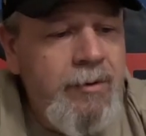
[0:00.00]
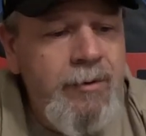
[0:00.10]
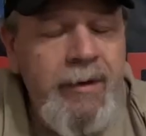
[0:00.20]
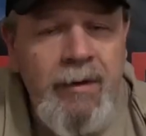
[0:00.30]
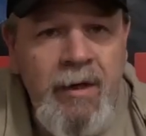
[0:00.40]

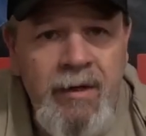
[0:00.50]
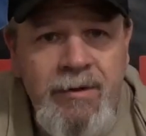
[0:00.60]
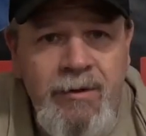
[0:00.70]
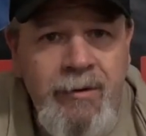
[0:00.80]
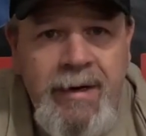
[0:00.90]

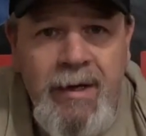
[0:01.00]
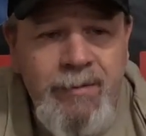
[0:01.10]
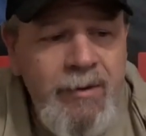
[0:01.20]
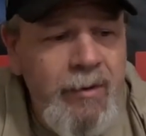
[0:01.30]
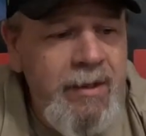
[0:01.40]
straight
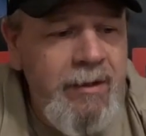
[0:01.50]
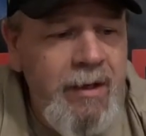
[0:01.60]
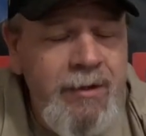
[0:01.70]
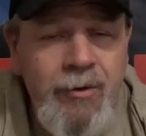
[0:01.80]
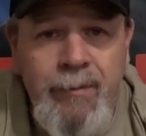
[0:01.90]
up to
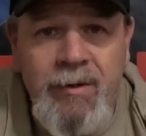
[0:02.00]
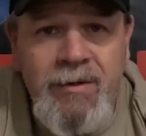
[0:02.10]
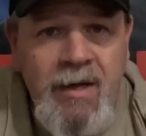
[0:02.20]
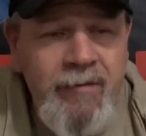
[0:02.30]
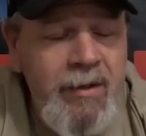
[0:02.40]
a
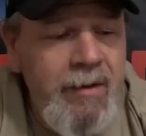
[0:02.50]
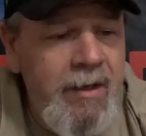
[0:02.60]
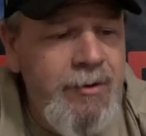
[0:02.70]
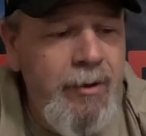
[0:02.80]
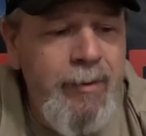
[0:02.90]
777,
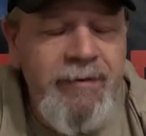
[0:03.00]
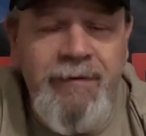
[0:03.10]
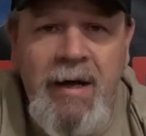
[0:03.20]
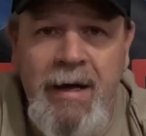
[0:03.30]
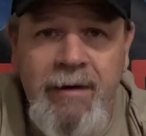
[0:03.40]
a
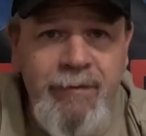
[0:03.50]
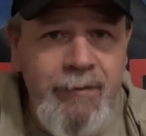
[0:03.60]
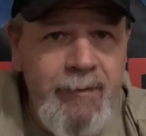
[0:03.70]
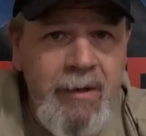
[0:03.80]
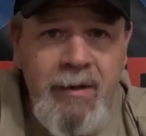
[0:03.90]
555
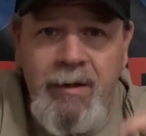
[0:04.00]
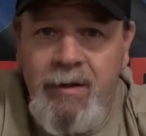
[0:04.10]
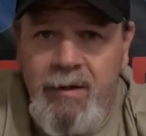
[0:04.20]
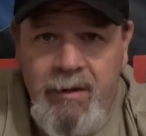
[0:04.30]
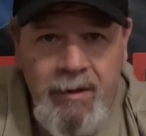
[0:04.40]

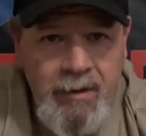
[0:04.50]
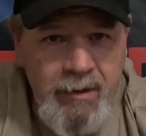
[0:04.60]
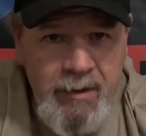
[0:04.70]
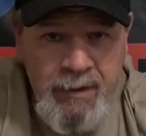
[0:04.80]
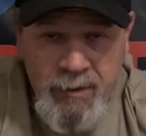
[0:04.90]

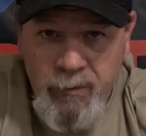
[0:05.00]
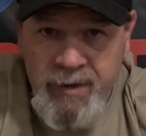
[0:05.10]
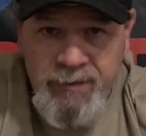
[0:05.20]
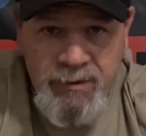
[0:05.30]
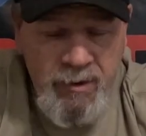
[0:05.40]
in the
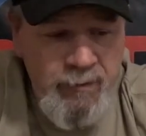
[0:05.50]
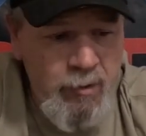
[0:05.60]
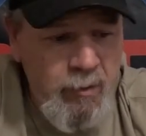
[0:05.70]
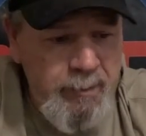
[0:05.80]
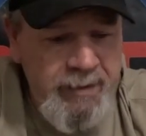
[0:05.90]
Reef
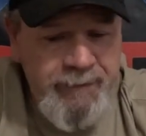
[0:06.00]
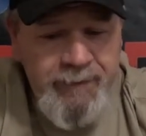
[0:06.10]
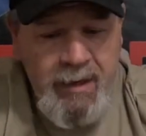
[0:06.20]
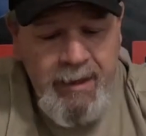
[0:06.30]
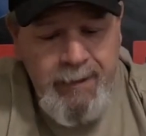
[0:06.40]
servo would be
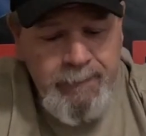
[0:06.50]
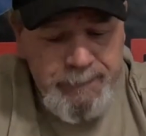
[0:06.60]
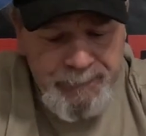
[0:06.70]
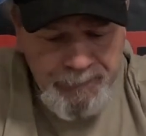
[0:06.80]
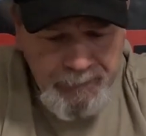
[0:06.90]
fine.
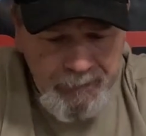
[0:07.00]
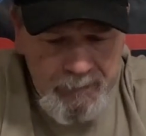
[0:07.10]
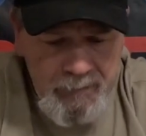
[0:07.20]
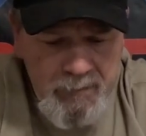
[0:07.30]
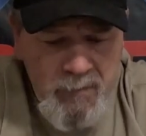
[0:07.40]

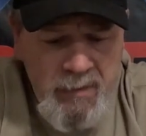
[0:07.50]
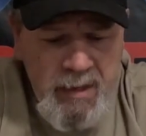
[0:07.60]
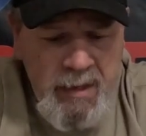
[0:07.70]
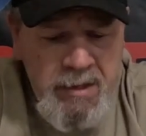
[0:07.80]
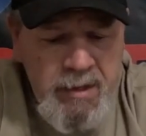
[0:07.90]

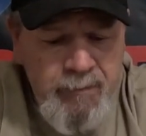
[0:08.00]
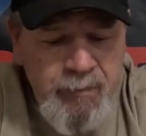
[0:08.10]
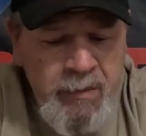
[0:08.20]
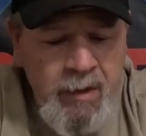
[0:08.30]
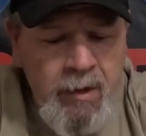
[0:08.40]
A